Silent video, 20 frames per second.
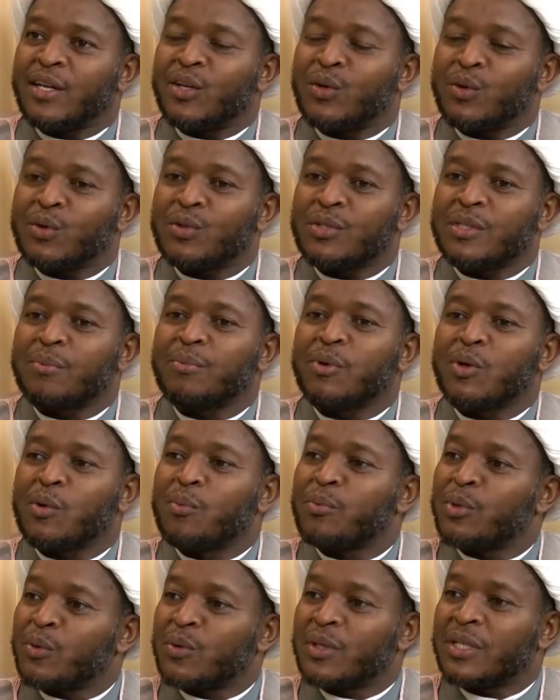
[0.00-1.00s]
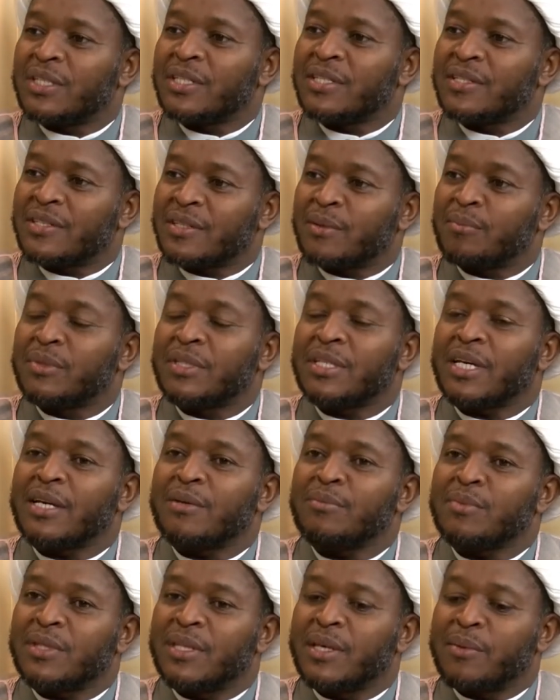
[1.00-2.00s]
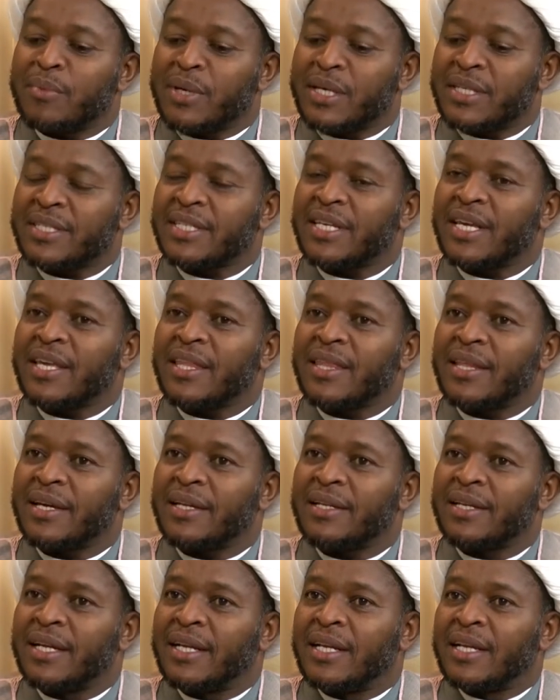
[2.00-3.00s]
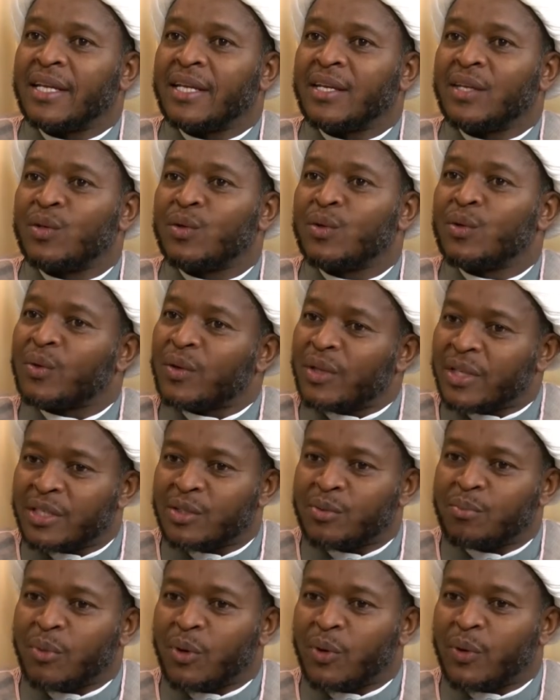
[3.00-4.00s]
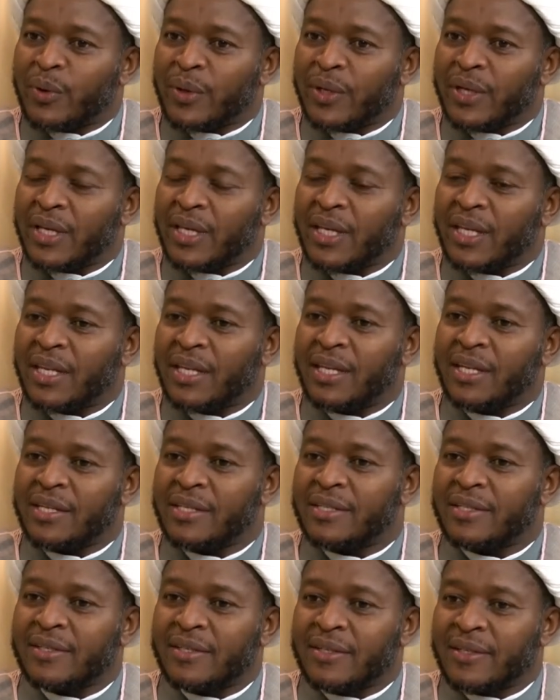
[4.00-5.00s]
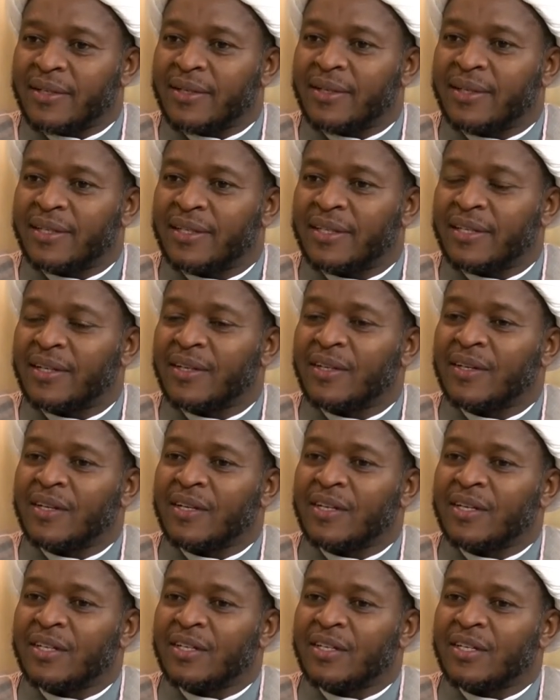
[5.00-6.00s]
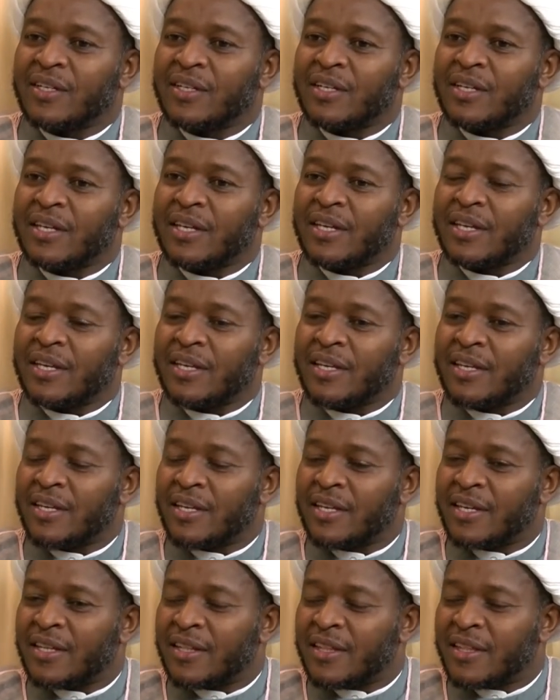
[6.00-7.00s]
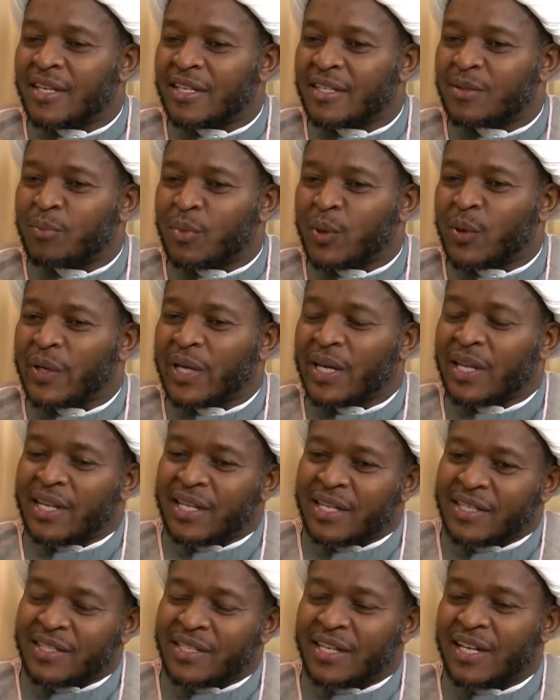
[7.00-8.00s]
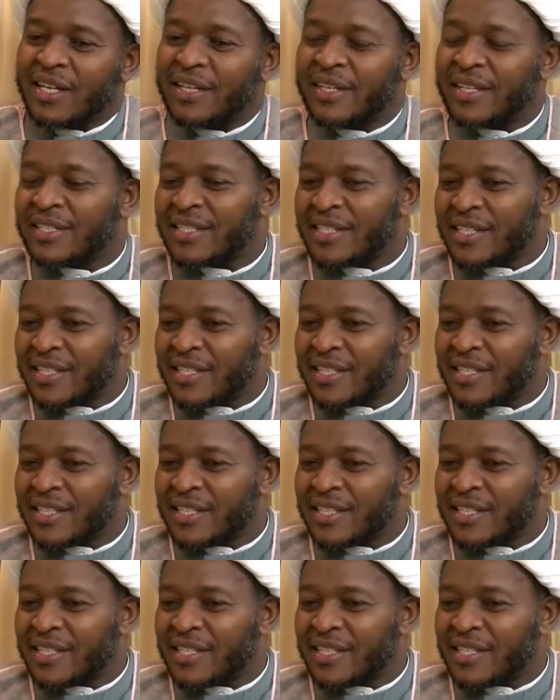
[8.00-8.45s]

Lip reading: know some communities, sometimes they may say that, you know, this boy, this girl, this boy and this girl, there's a